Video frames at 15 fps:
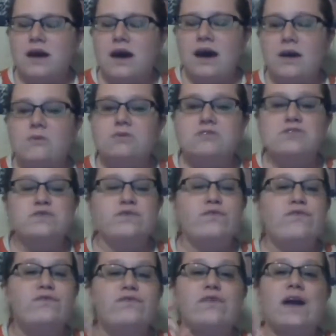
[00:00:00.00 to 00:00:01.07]
I was
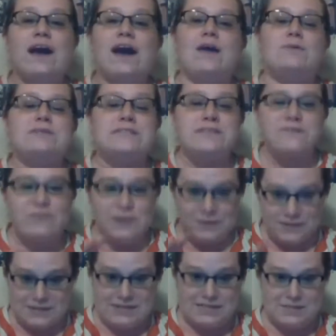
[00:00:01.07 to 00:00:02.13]
very, I was
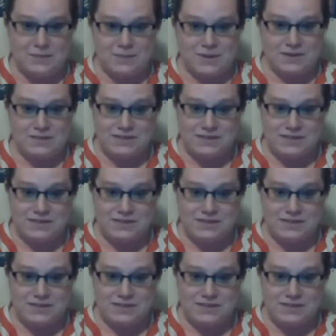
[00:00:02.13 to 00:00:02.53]
severely disappointed